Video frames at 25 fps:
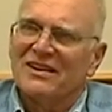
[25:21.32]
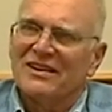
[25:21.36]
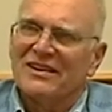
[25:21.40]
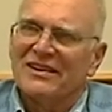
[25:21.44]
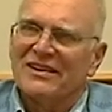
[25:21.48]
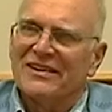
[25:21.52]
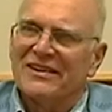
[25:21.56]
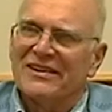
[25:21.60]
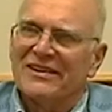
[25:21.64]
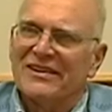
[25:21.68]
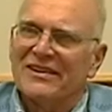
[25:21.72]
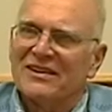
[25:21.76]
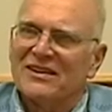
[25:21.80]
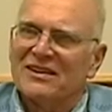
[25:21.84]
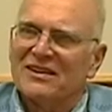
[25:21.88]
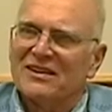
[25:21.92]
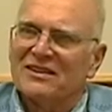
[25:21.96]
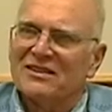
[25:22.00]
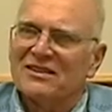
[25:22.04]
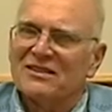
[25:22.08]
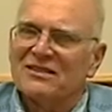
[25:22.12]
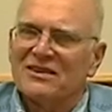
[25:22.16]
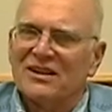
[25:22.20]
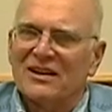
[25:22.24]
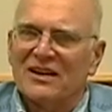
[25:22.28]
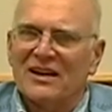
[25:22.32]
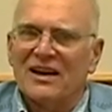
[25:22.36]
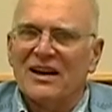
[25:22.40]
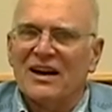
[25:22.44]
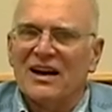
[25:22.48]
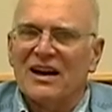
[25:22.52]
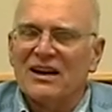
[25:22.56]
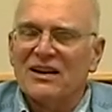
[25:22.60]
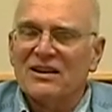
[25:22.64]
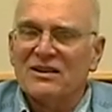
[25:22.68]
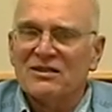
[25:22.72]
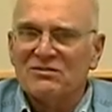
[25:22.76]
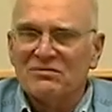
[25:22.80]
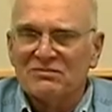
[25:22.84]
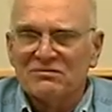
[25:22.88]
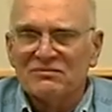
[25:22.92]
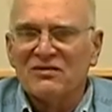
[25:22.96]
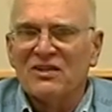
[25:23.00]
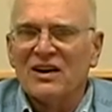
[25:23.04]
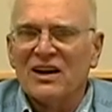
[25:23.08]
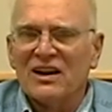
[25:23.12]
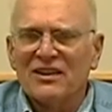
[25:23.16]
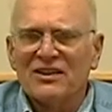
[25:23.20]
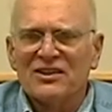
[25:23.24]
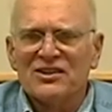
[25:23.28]
uh, I
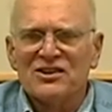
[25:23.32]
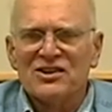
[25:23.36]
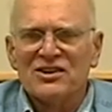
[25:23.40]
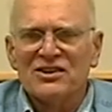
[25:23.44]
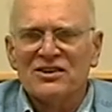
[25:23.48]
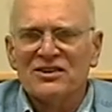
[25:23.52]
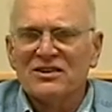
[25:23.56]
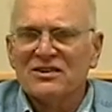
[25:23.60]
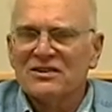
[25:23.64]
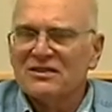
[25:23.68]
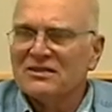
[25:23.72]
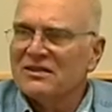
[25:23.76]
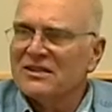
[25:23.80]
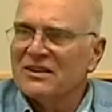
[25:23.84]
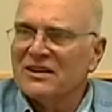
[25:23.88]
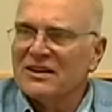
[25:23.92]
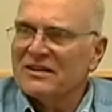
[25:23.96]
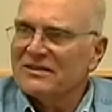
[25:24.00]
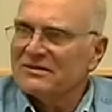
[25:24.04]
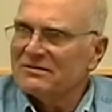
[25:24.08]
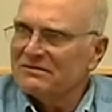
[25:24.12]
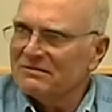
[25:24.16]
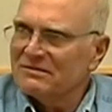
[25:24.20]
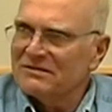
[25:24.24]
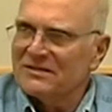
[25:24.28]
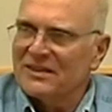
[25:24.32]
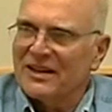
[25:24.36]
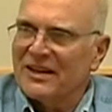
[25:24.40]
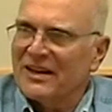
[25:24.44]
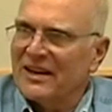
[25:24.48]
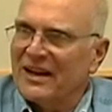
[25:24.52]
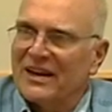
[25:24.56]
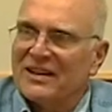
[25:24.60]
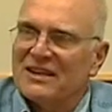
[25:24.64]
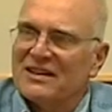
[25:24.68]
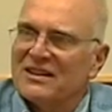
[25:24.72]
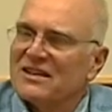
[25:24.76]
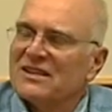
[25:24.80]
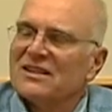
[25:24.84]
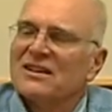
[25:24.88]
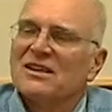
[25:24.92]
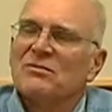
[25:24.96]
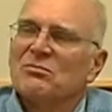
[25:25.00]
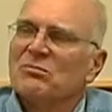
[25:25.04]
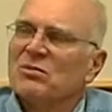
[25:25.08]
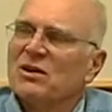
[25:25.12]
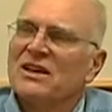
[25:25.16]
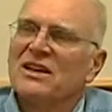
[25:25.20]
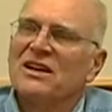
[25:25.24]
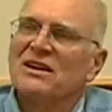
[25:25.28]
volunteered and, and I didn't
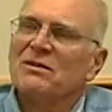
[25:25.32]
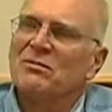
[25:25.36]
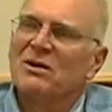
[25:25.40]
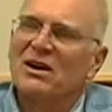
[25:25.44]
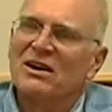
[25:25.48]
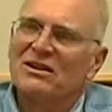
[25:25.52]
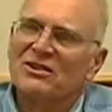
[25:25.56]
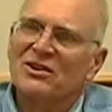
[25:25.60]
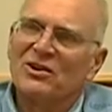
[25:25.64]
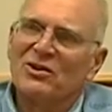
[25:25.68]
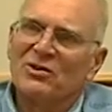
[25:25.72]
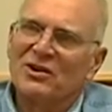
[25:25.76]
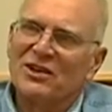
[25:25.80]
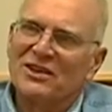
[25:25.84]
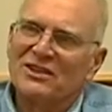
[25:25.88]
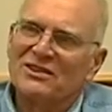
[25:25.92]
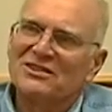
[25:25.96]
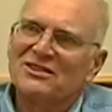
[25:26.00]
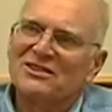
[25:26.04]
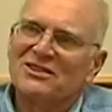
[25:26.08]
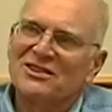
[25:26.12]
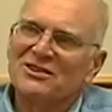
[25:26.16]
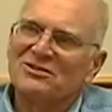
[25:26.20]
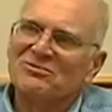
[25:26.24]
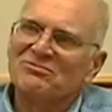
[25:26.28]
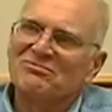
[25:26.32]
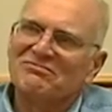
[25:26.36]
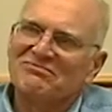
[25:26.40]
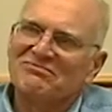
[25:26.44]
complain about going, so.